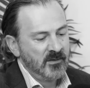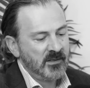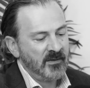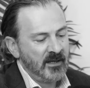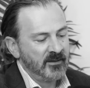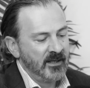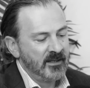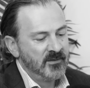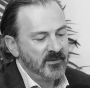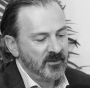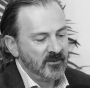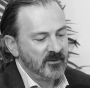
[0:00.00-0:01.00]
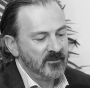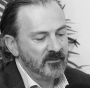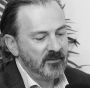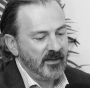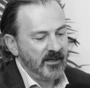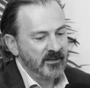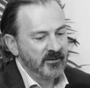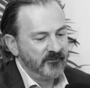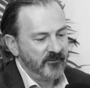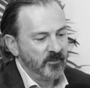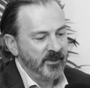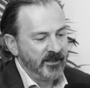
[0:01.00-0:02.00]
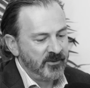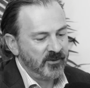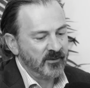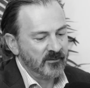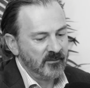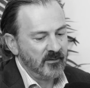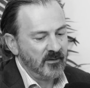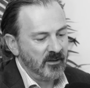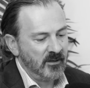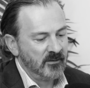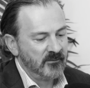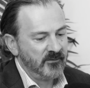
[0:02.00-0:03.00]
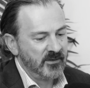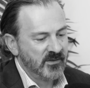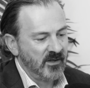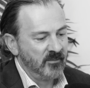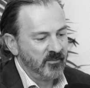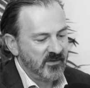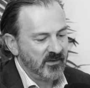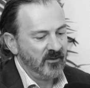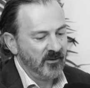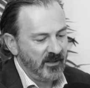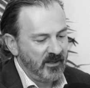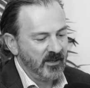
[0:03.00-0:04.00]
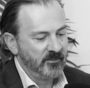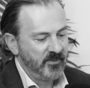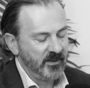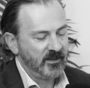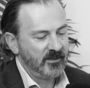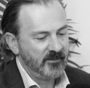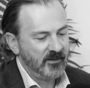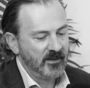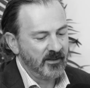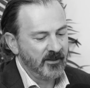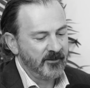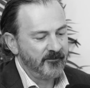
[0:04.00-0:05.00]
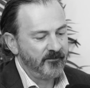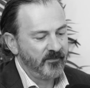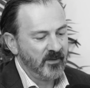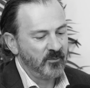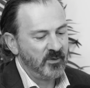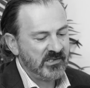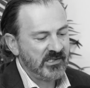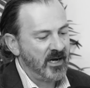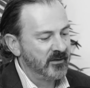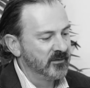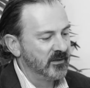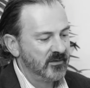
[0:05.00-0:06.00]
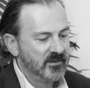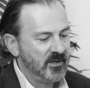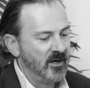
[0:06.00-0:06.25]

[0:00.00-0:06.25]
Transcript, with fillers: So that led to uh, the formation of a cybersecurity company um, that we scaled at the